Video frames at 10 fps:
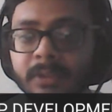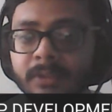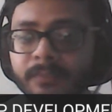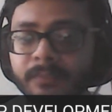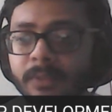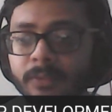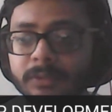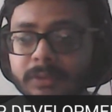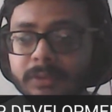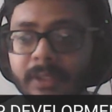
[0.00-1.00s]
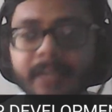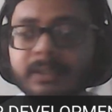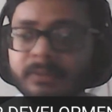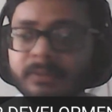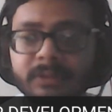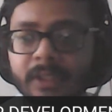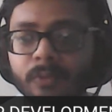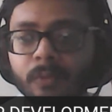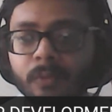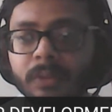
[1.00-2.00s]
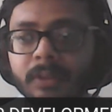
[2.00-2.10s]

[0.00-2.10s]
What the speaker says: videos and then we start coding.